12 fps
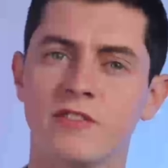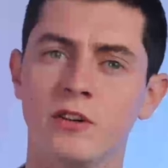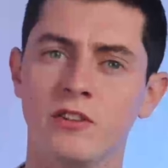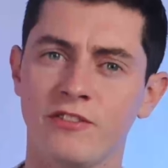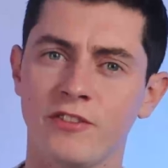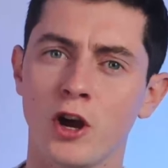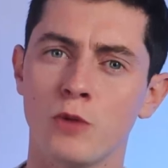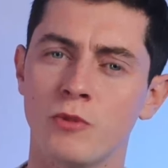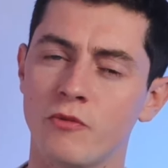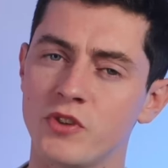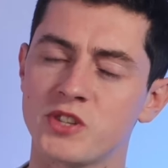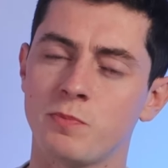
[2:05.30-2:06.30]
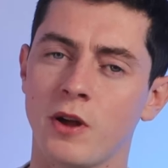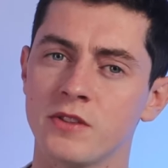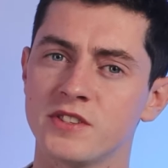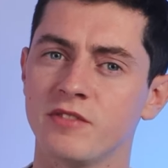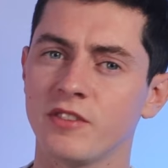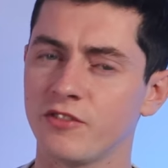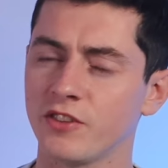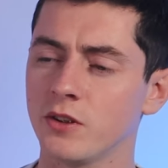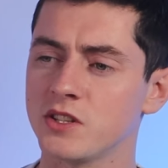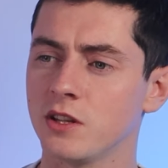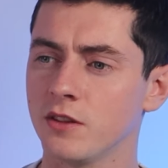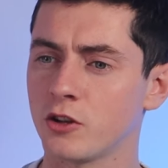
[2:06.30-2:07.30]
feel firm and responsive. It
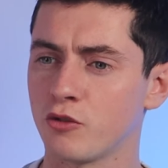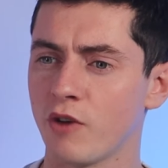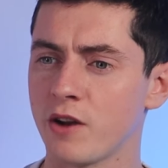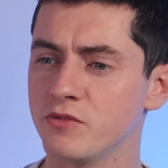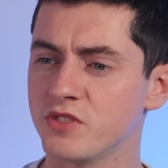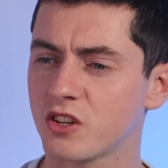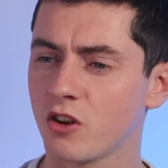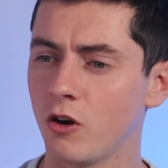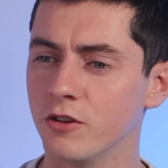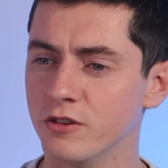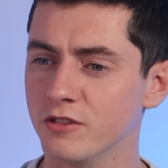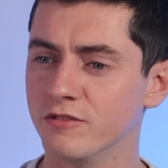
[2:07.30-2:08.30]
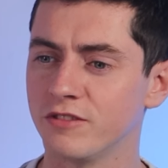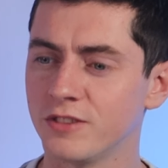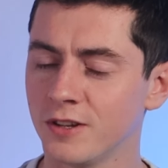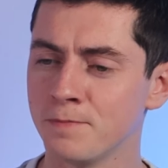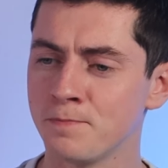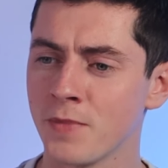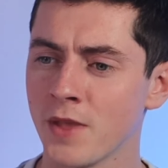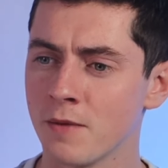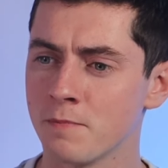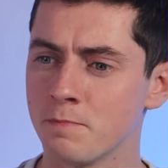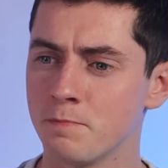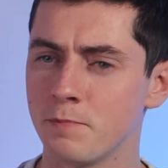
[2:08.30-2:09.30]
feels like the ground's kind of
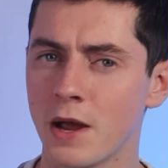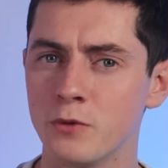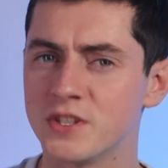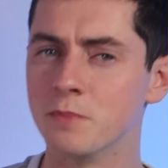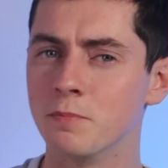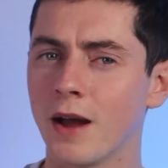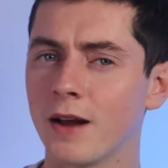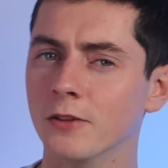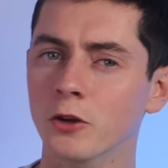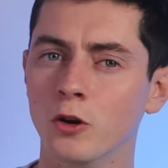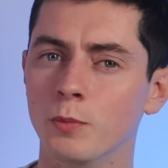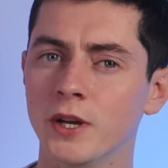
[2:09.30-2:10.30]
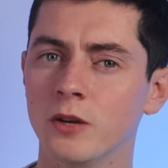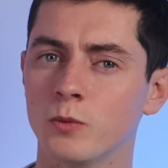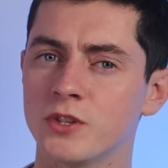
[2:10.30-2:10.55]
bouncing back a little bit,